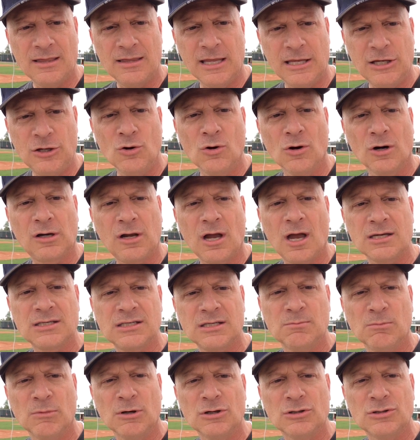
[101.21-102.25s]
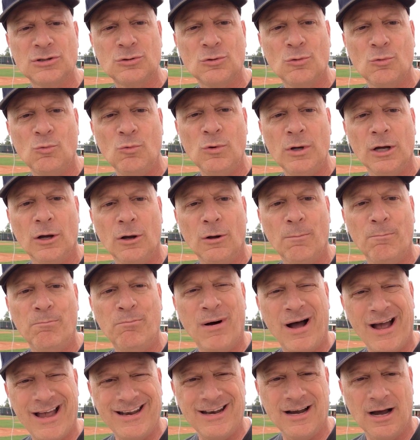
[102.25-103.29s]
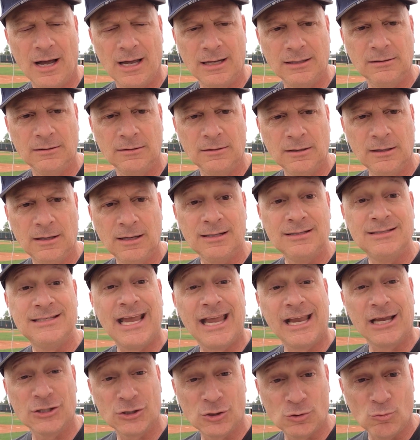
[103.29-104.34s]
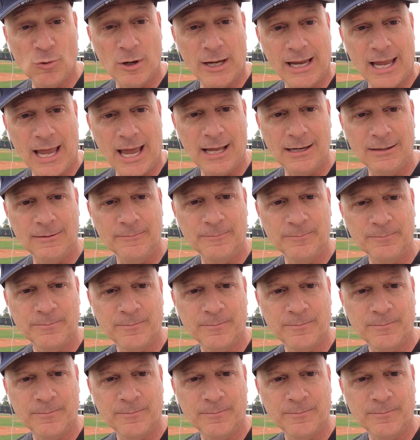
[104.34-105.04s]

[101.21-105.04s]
that your customers will bite on, take a swing at.